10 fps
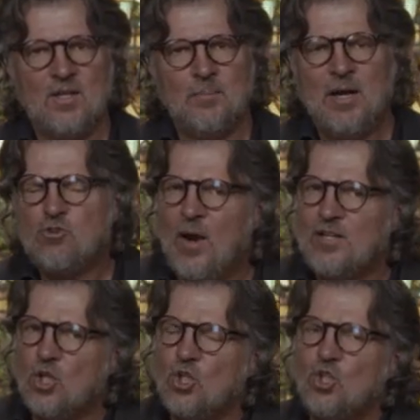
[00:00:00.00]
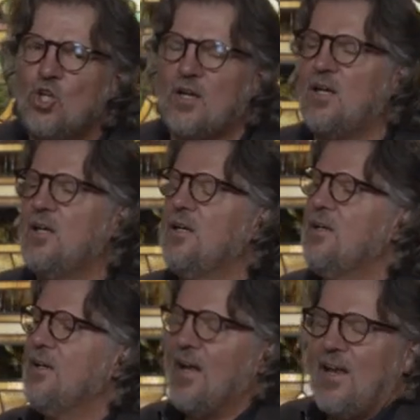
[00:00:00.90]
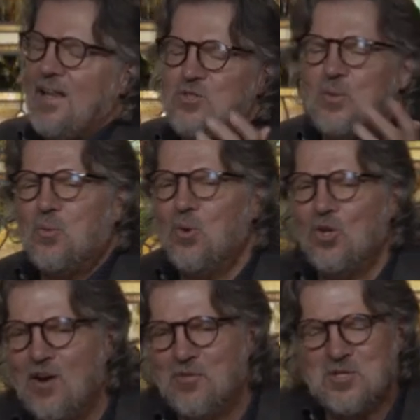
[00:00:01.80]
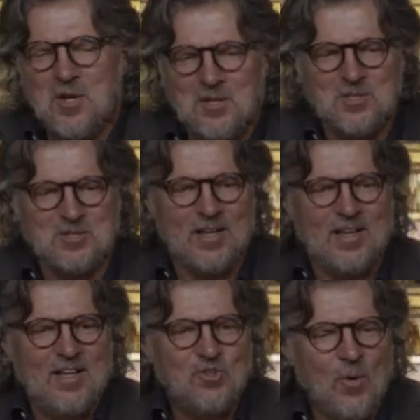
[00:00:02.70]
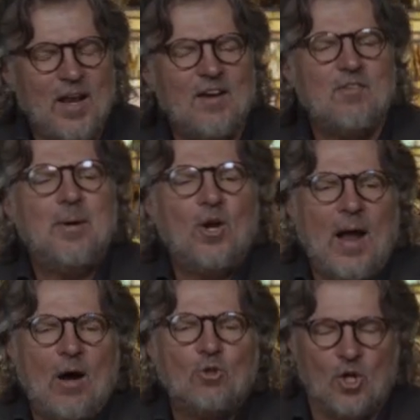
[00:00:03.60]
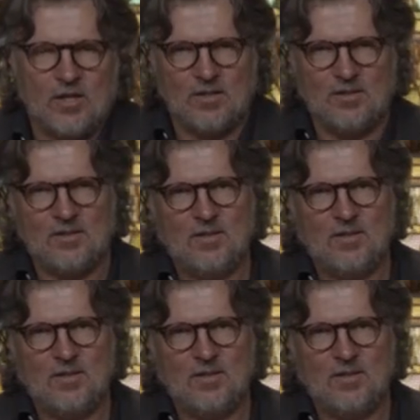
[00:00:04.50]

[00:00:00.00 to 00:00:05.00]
I'm not trying to look uh, that's what the world offers us is like try to have a better outlook,